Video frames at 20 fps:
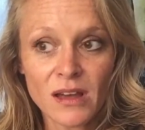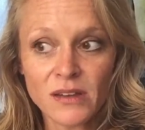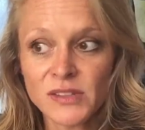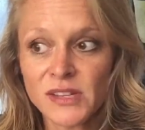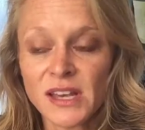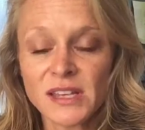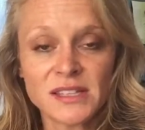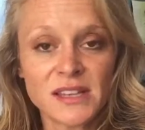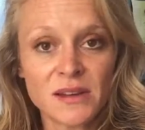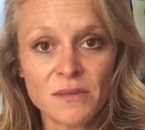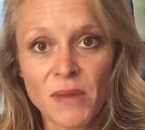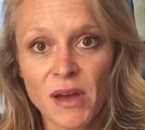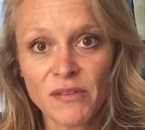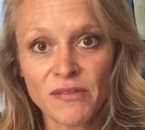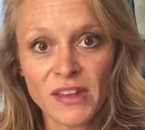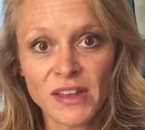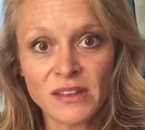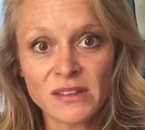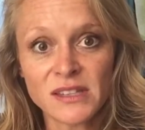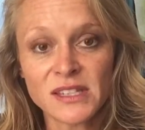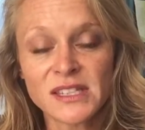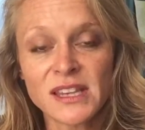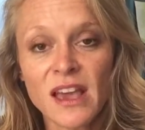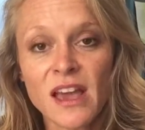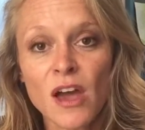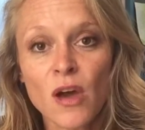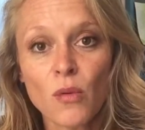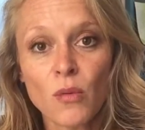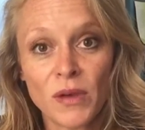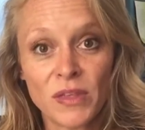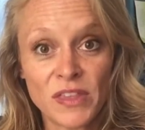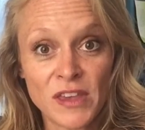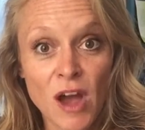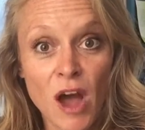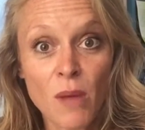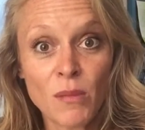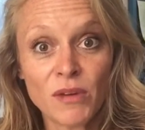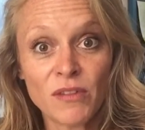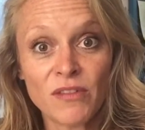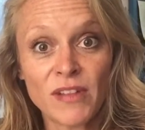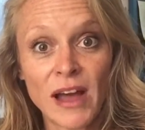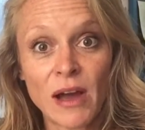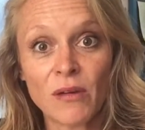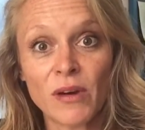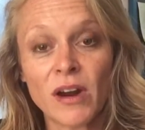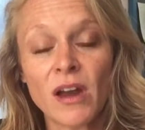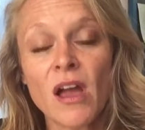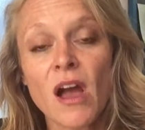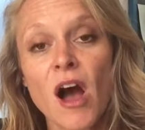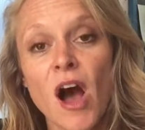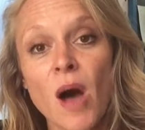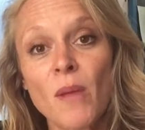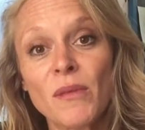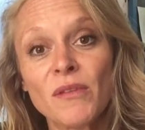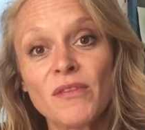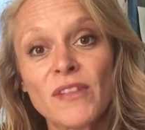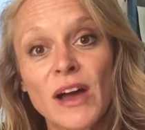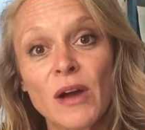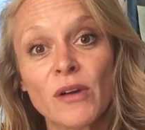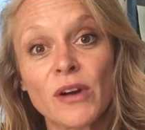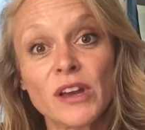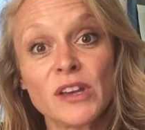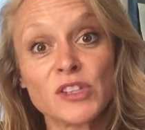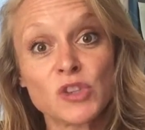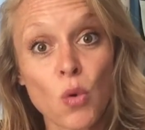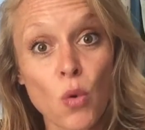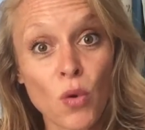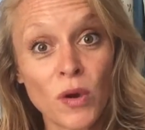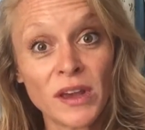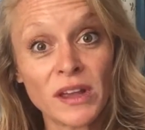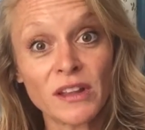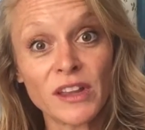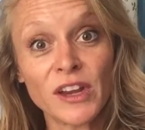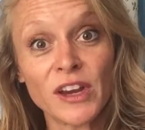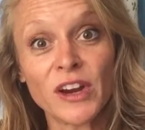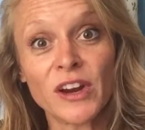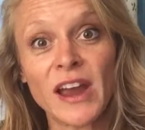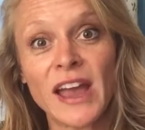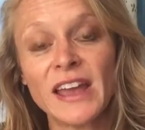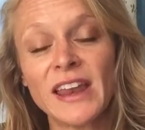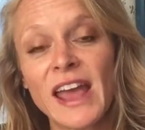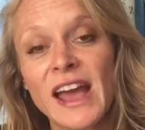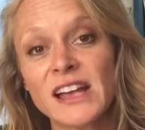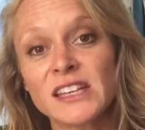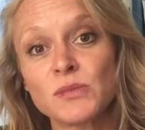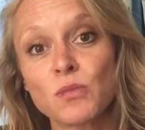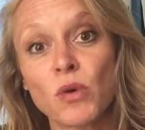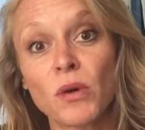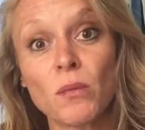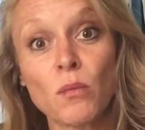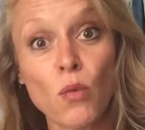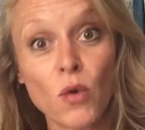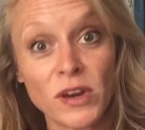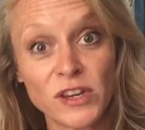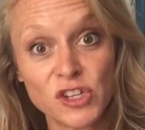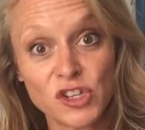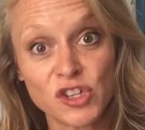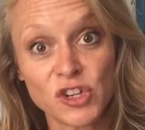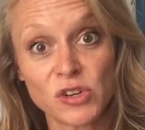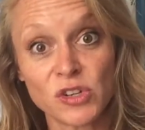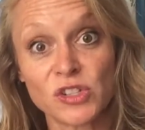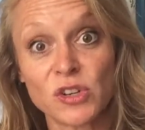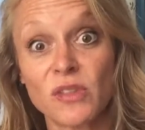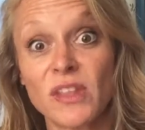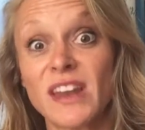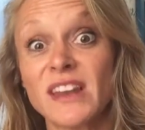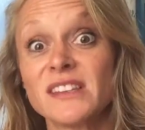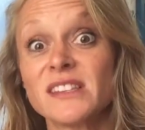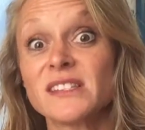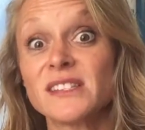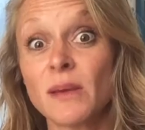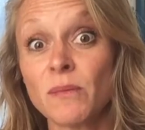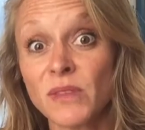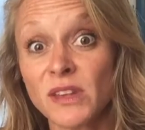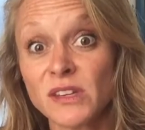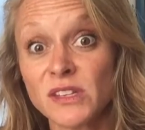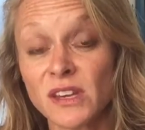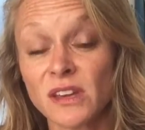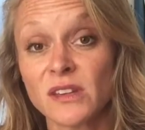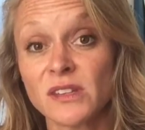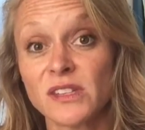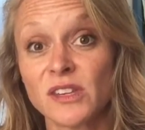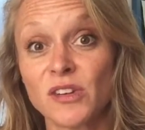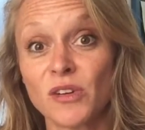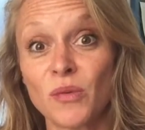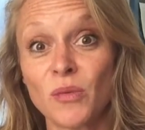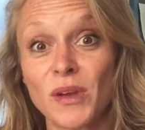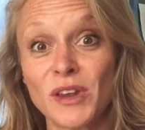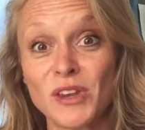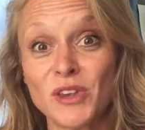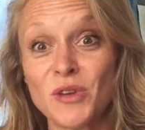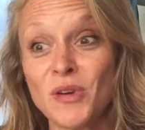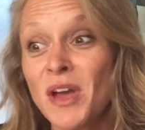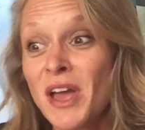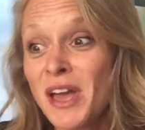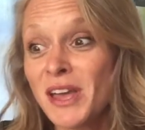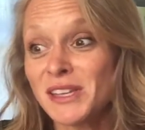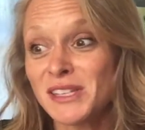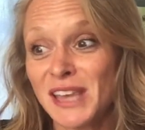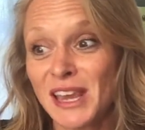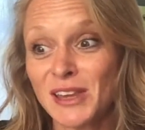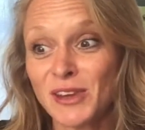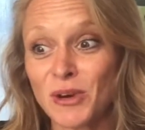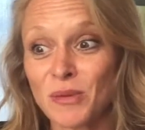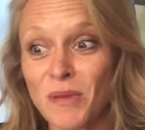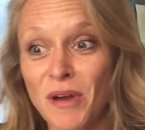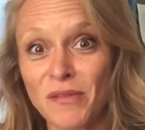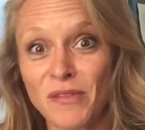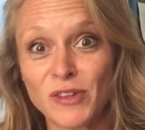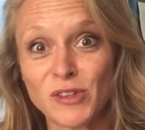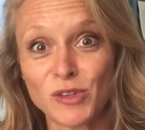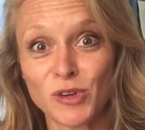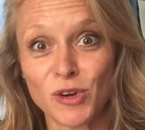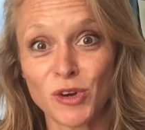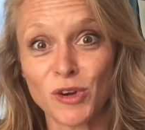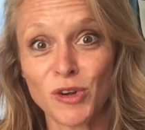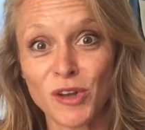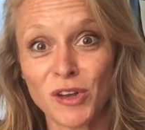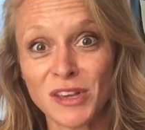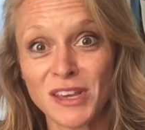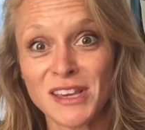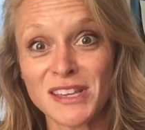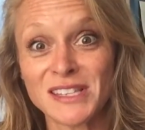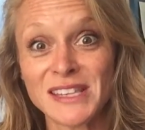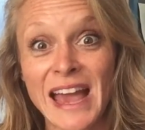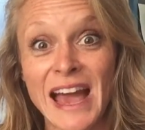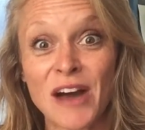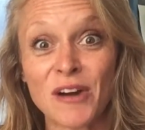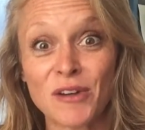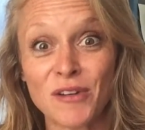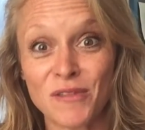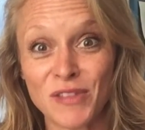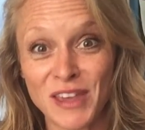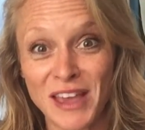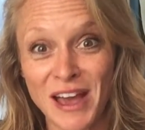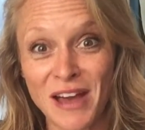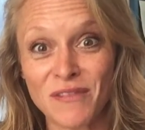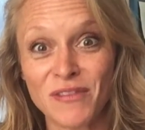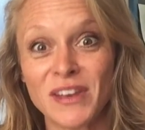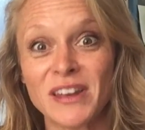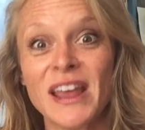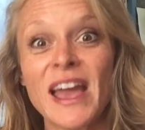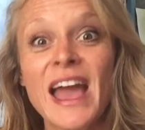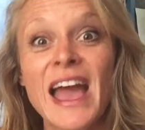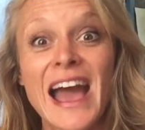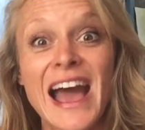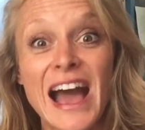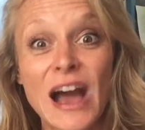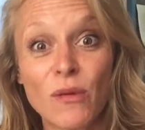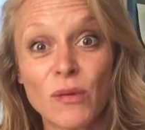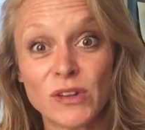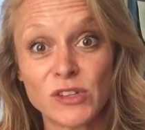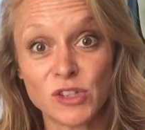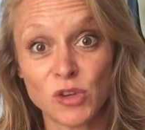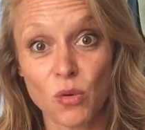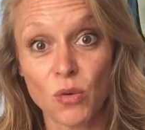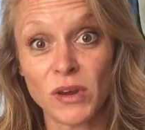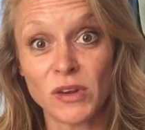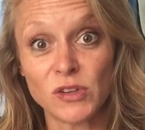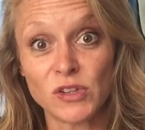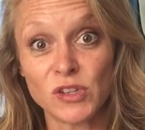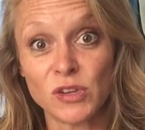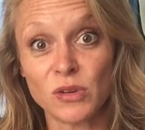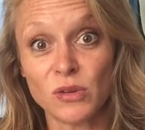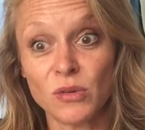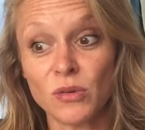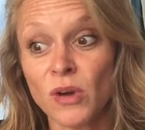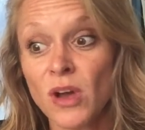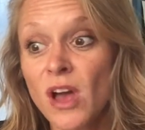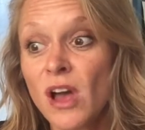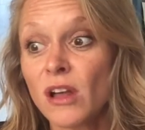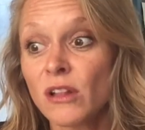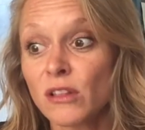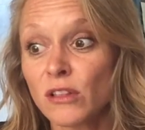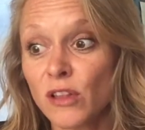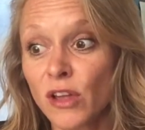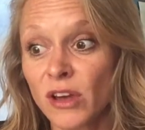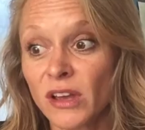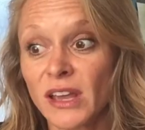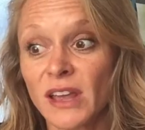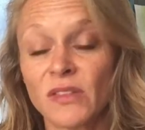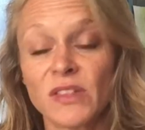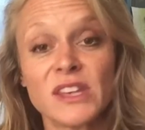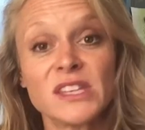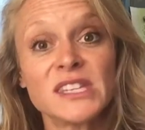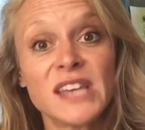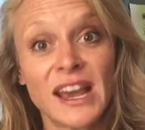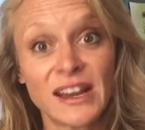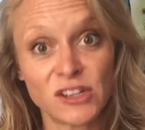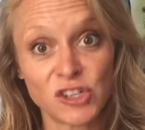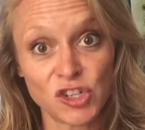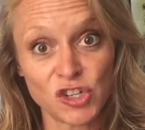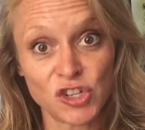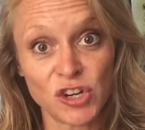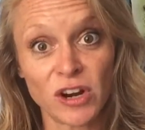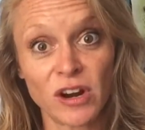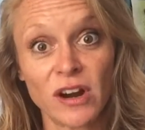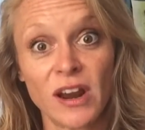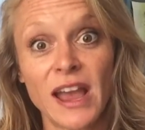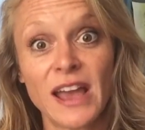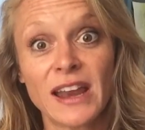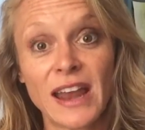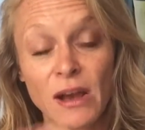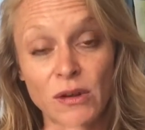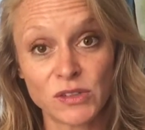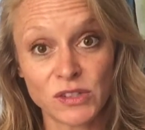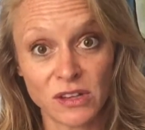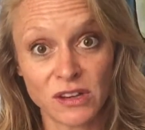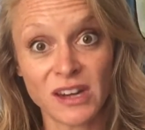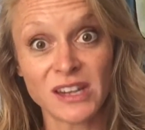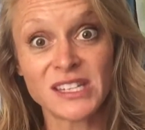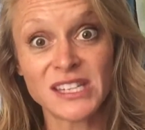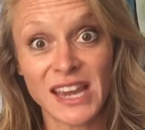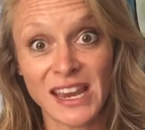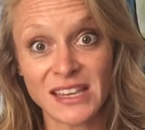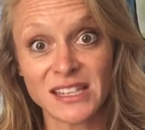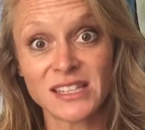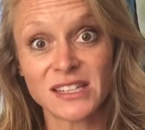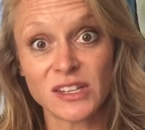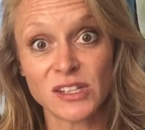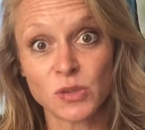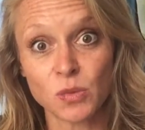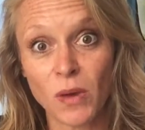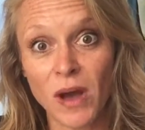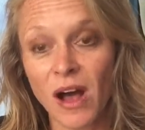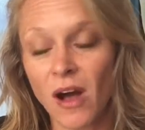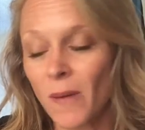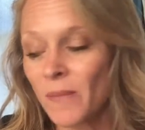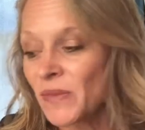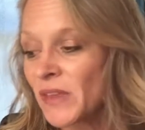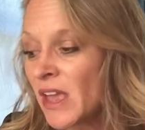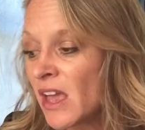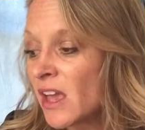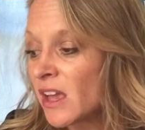dozen muffins with the almond flour. Almond flour is oilier and has more moisture, so that is something to consider when you take your muffins or your cookies out of the oven, how it's going to look and the texture and how it's going to taste as well.